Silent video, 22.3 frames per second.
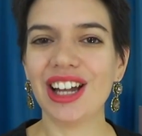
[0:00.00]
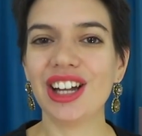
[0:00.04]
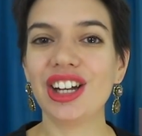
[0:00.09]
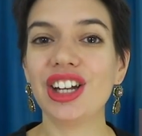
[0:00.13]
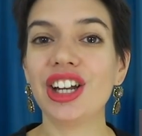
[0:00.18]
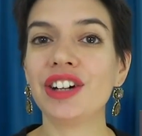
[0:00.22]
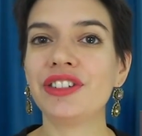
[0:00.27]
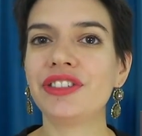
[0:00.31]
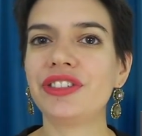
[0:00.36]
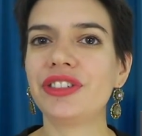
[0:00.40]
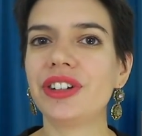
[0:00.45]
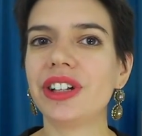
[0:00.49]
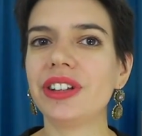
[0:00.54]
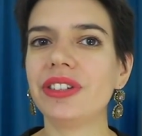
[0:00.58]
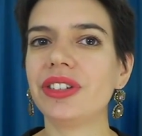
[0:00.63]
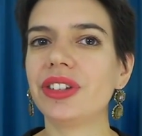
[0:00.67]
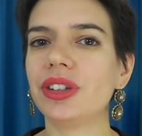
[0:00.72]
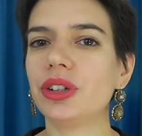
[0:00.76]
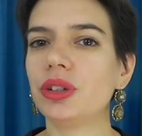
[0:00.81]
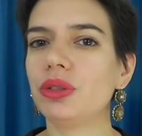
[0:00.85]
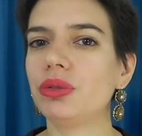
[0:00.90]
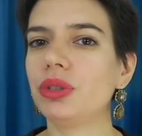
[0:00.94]
Love
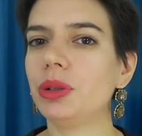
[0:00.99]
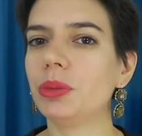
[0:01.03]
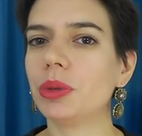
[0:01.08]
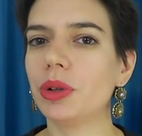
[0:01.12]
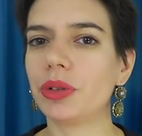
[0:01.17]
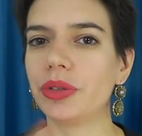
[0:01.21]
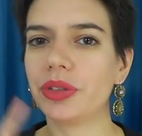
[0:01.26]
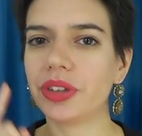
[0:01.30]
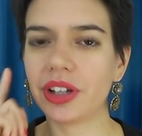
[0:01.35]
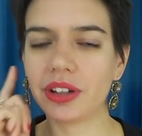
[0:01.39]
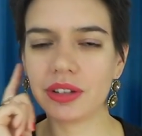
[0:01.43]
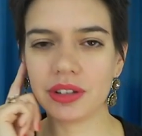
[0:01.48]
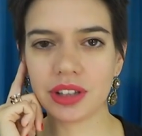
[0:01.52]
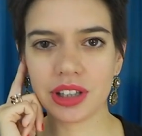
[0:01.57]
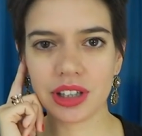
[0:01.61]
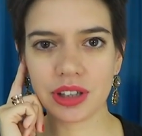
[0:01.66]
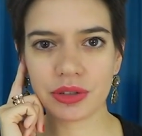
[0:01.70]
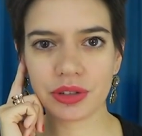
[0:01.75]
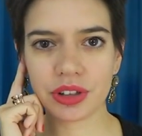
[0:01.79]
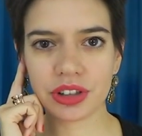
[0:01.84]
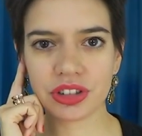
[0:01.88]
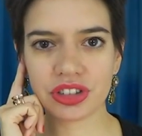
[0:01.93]
France, dream of
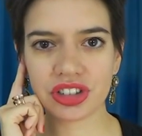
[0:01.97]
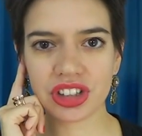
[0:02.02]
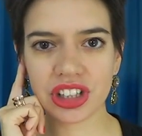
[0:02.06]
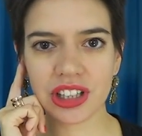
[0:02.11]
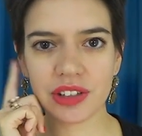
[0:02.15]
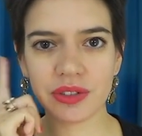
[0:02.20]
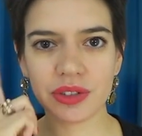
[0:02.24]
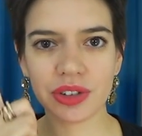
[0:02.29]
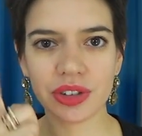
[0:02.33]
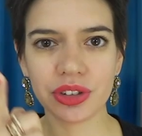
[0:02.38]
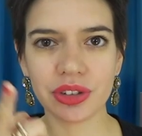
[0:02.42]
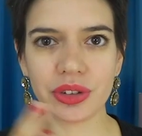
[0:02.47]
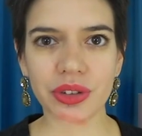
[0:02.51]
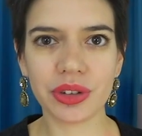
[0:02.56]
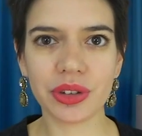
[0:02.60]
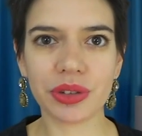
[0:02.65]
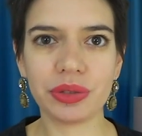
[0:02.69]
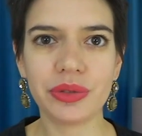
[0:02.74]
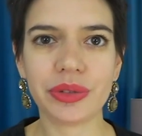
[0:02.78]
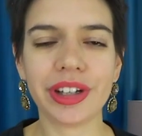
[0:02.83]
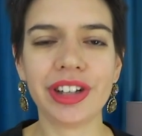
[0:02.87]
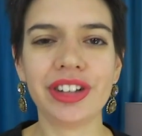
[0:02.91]
sounding French even to
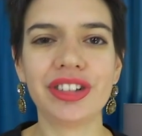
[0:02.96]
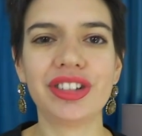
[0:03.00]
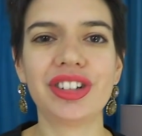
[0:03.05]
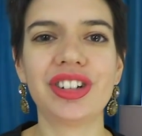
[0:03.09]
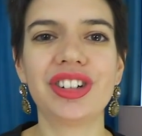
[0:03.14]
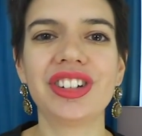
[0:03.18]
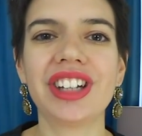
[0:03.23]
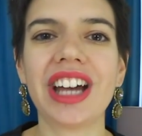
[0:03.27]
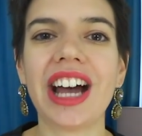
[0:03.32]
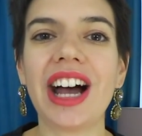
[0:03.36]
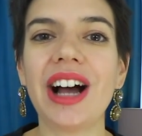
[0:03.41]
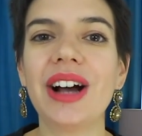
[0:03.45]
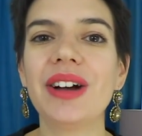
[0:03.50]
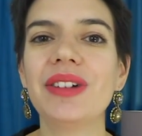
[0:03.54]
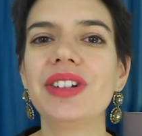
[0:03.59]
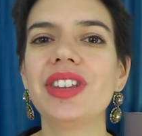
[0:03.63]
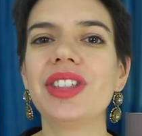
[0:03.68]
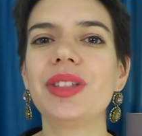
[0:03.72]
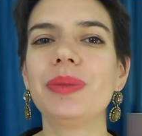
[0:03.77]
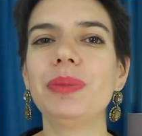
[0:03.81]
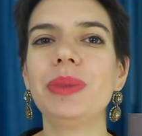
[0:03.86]
the French. Learn how with